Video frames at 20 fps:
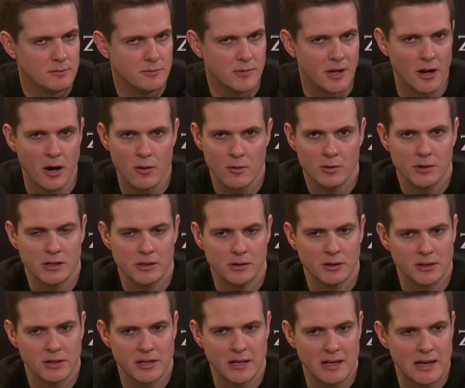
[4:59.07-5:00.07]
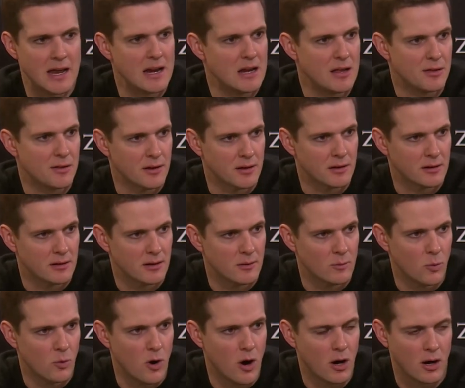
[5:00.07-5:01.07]
they aren't really looking at anything.
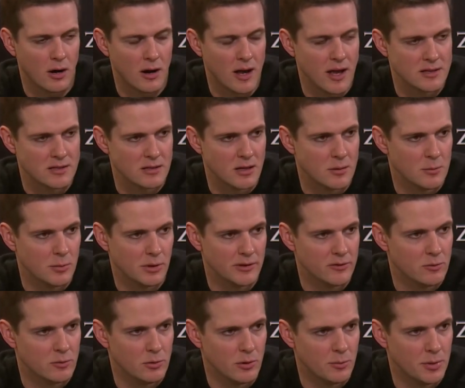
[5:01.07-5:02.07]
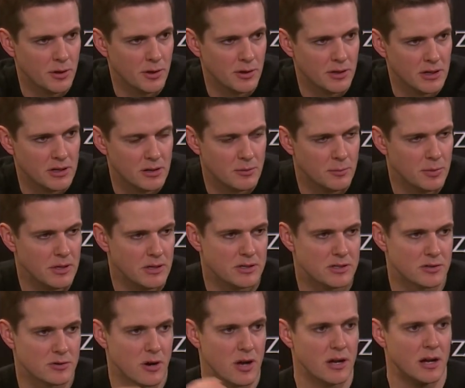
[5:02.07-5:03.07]
And Walker has an unbelievable ability to be
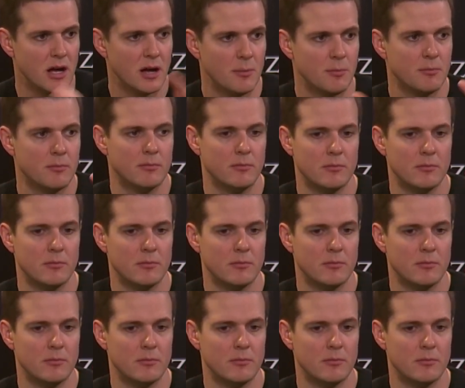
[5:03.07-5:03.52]
straight up